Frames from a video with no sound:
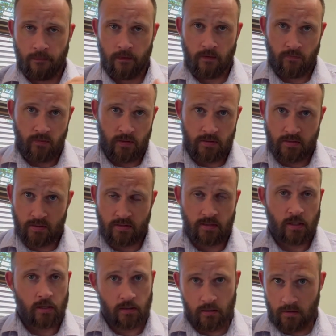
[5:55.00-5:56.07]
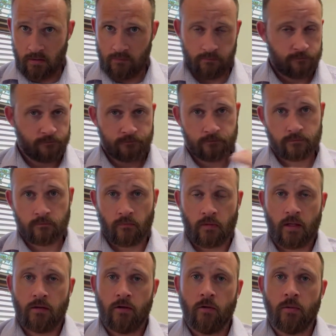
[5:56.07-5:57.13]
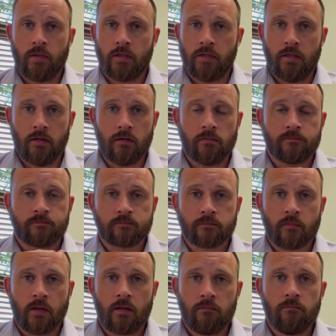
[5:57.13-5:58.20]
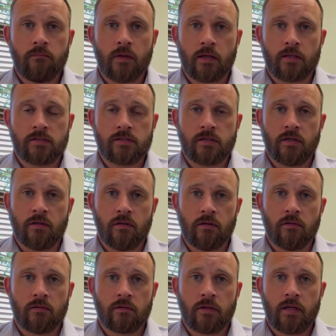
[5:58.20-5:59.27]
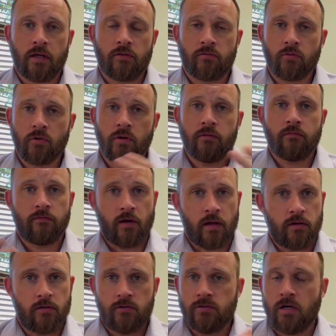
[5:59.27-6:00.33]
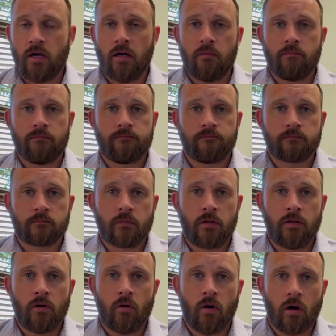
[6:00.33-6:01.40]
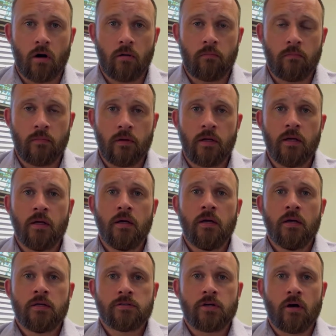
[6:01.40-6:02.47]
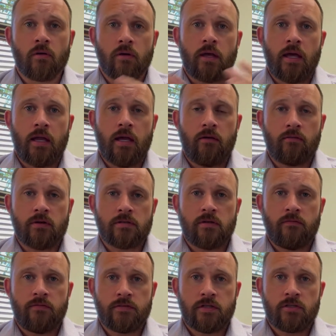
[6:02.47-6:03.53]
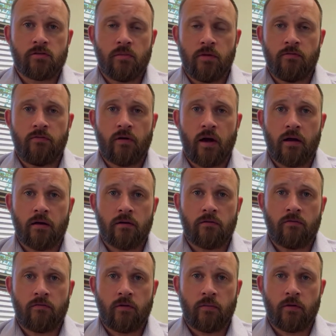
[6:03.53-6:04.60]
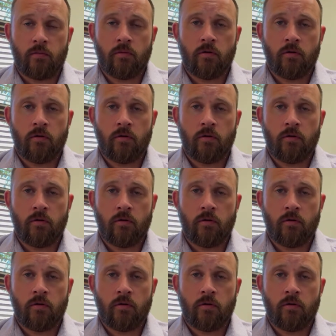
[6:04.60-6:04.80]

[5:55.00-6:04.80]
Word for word: if it is extended, no big deal. They can still get through it, find a new job, no harm. So, can a resident physician be fired from their